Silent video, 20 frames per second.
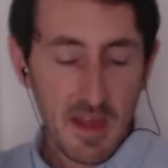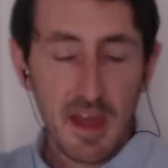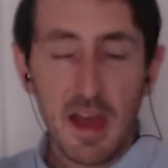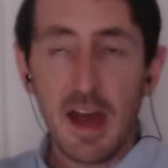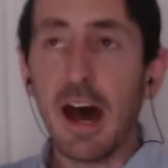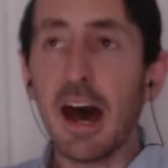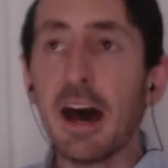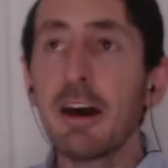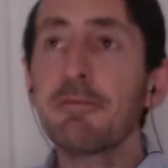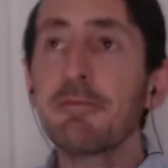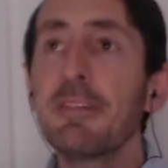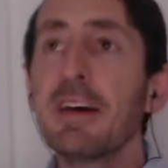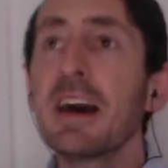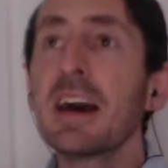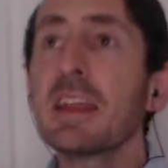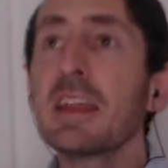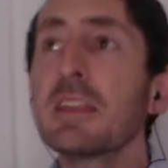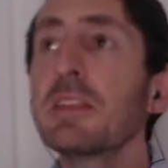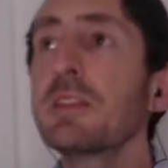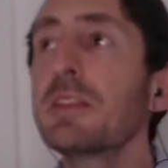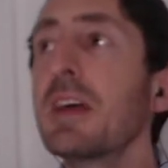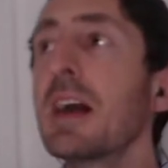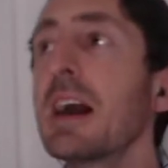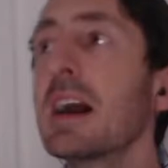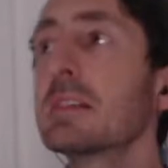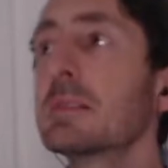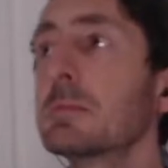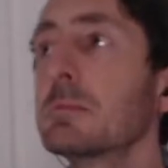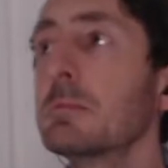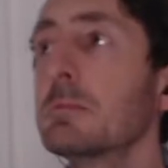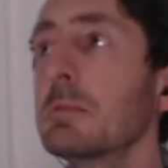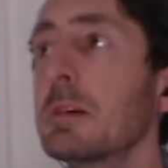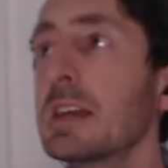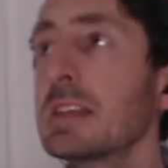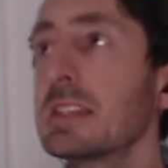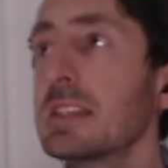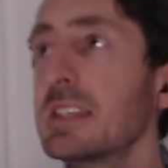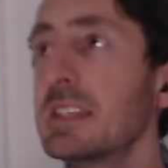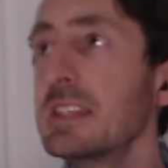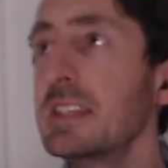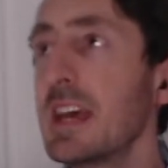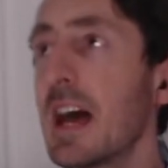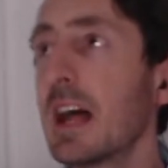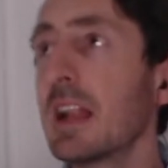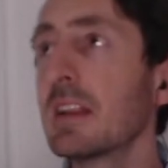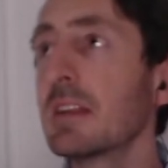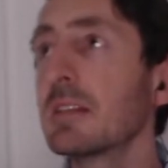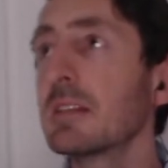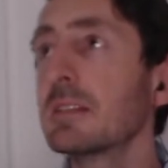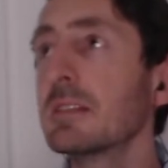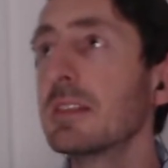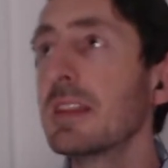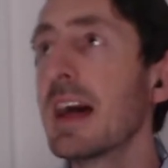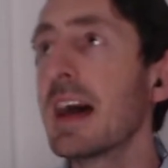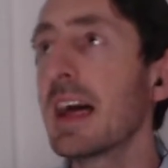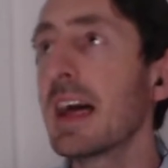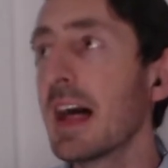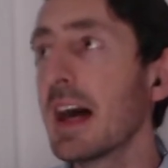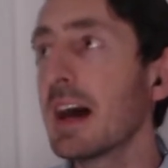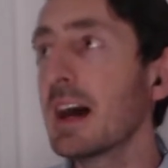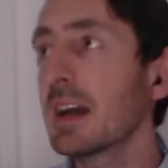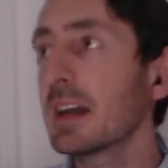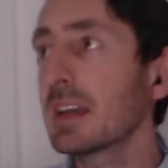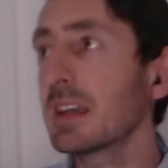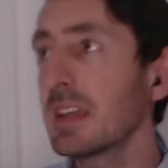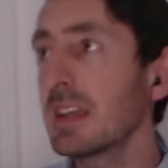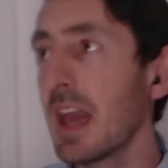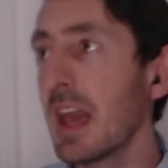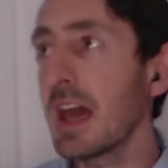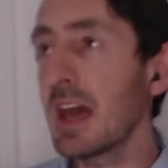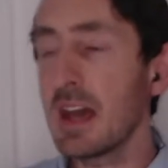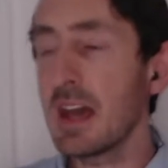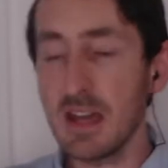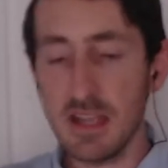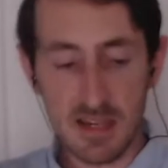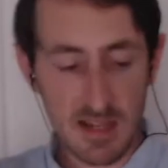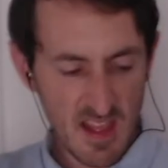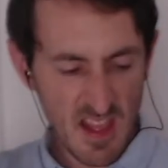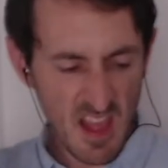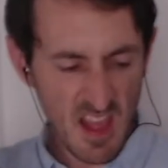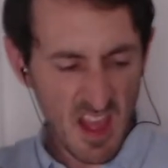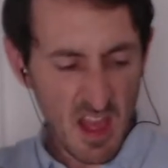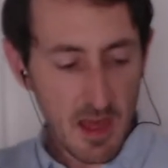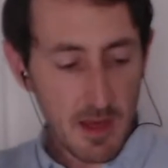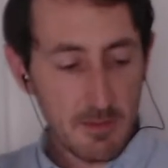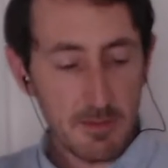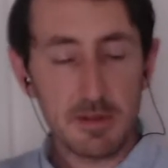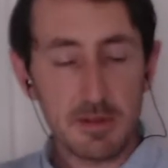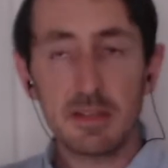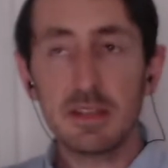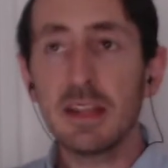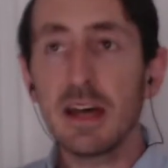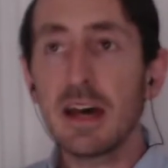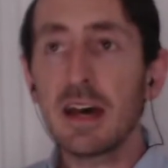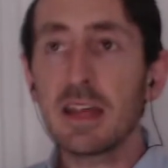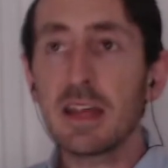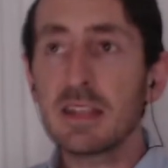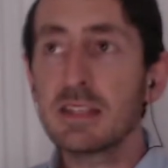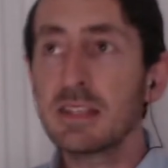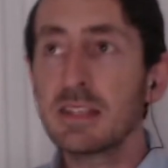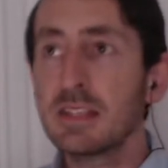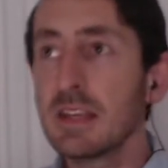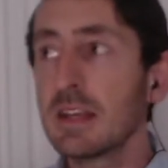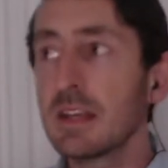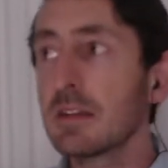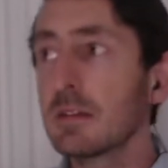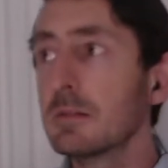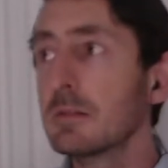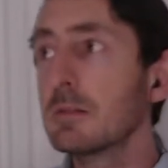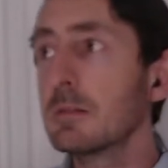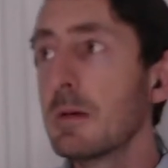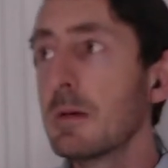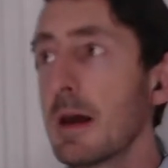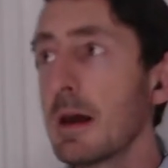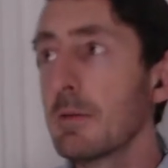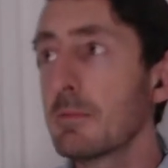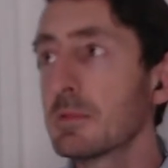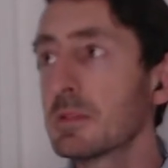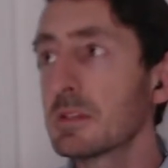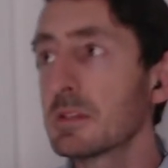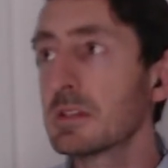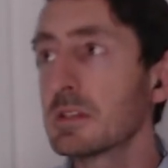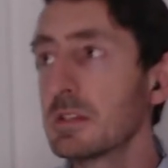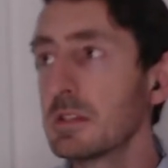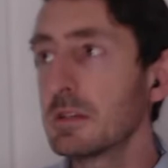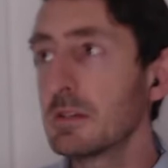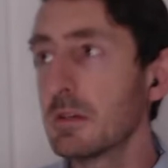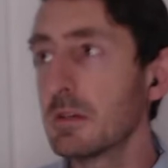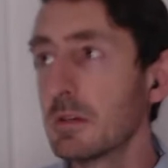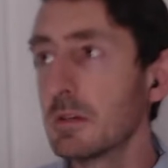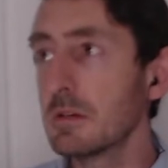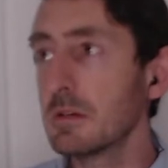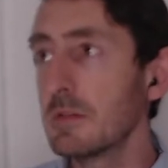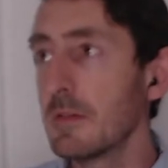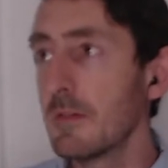I found 1,000 ways to tell you that I cared, but not a single one was true.